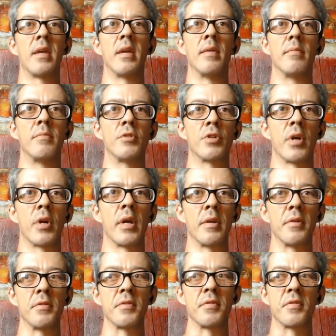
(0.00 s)

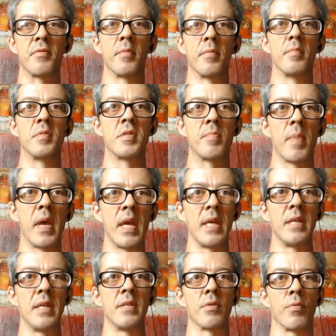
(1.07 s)
chemtrails from
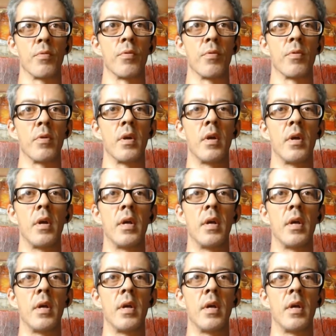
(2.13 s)
space, or